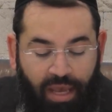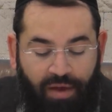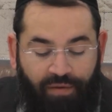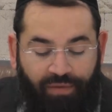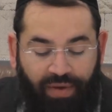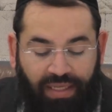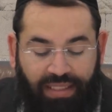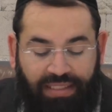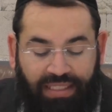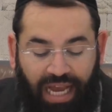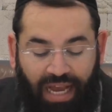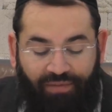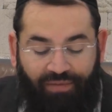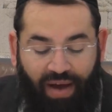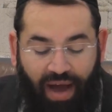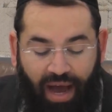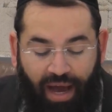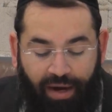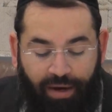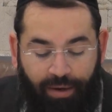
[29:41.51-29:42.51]

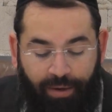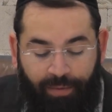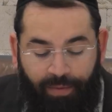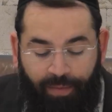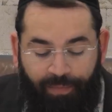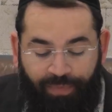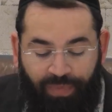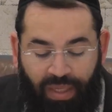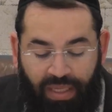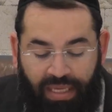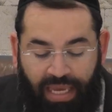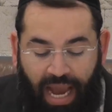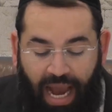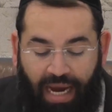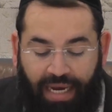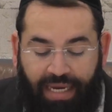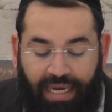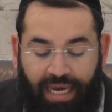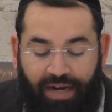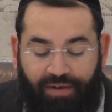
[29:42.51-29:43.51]
Ve'savar
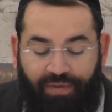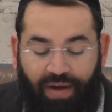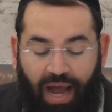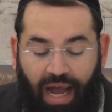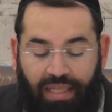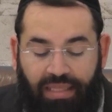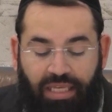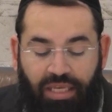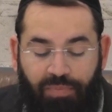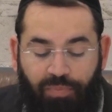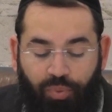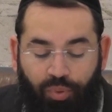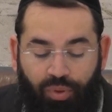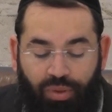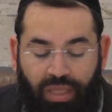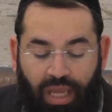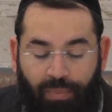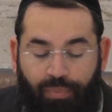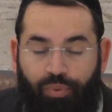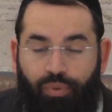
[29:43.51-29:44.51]
ya'aker ve'ati
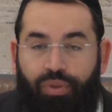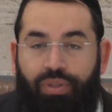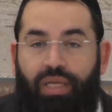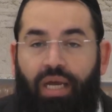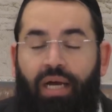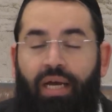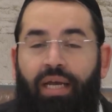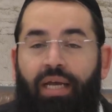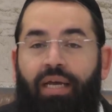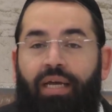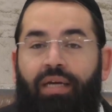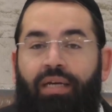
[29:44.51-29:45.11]
purta purta.